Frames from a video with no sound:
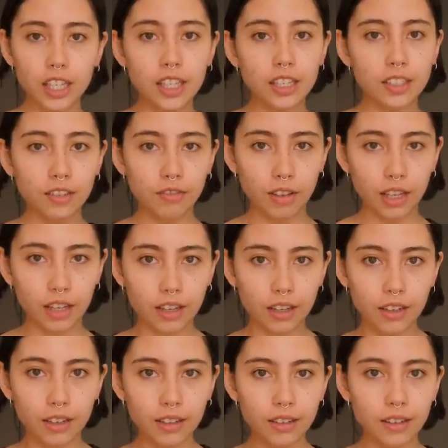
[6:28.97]
East of
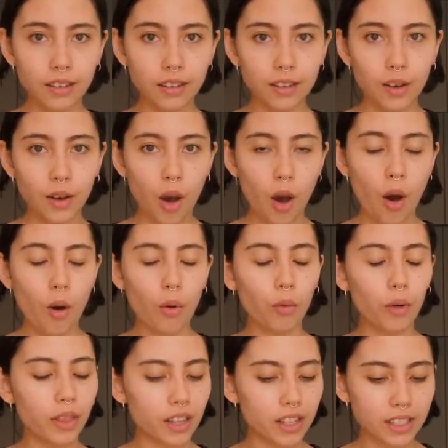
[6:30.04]
Eden
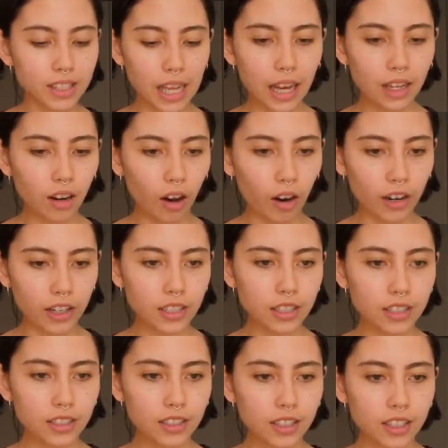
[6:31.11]
with a sad
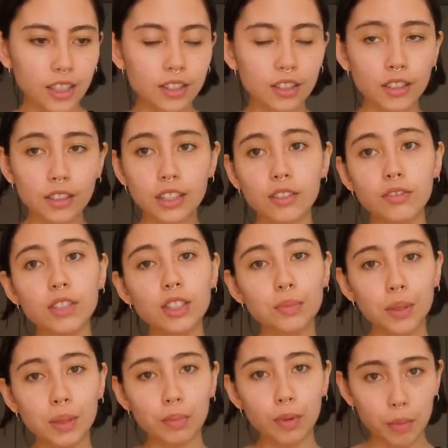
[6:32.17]
heart to leave these
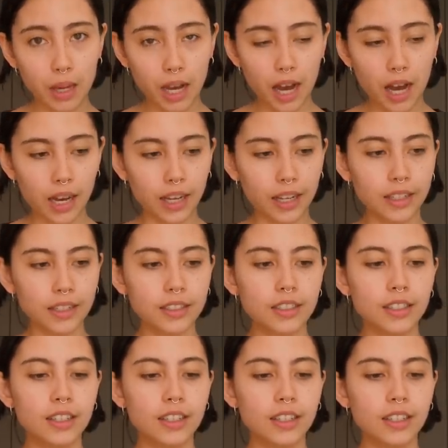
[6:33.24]
people behind.